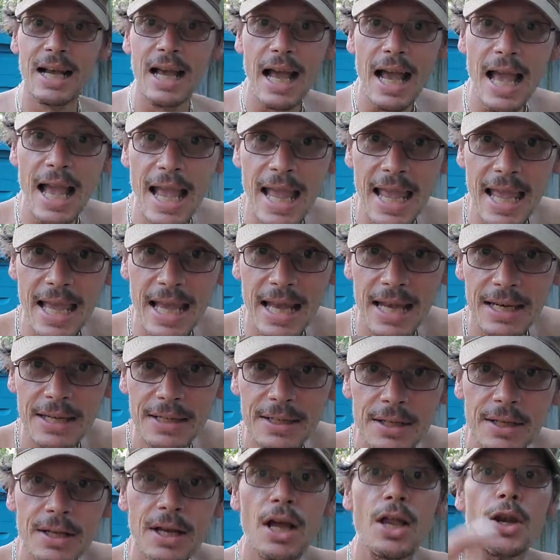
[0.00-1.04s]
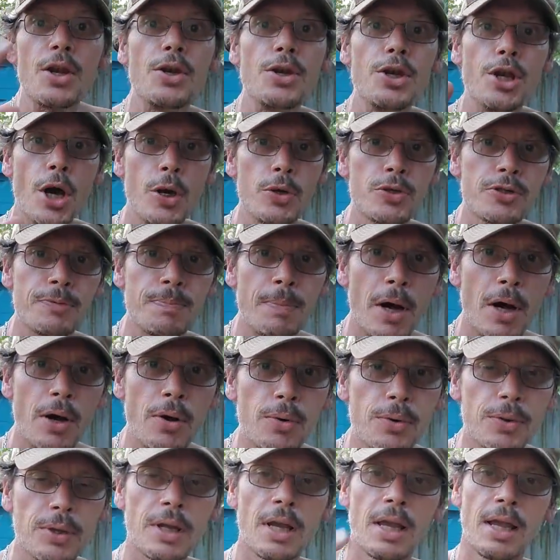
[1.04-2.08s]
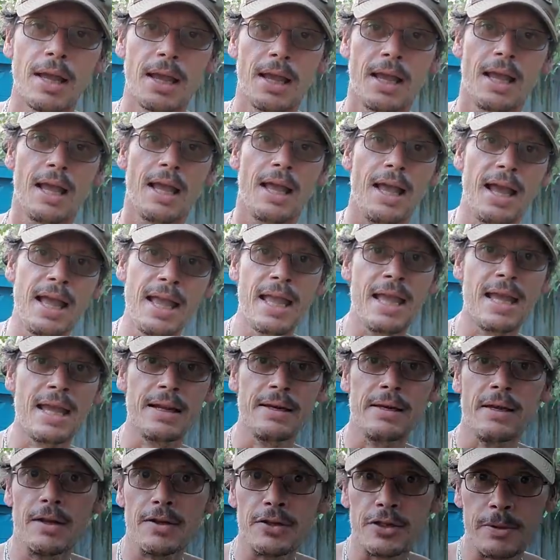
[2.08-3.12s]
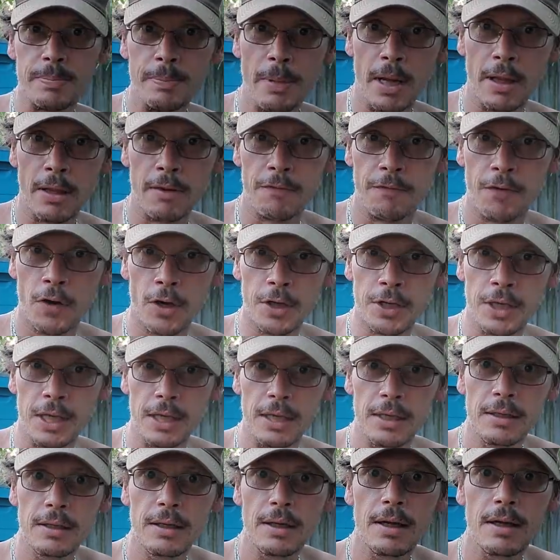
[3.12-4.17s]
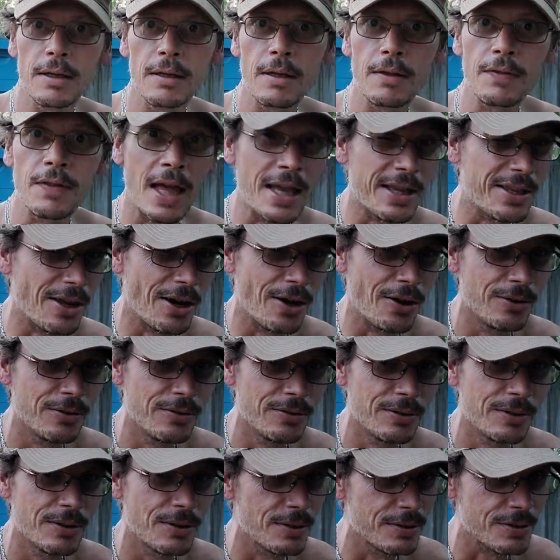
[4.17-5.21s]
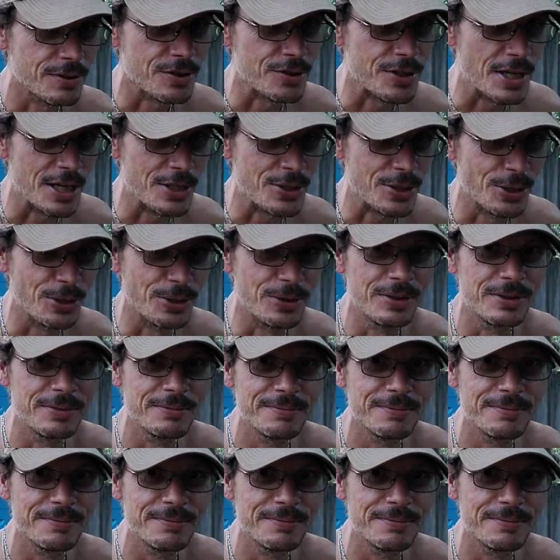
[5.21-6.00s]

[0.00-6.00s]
And no smoke and smelling funky. Thank y'all. Stay tuned.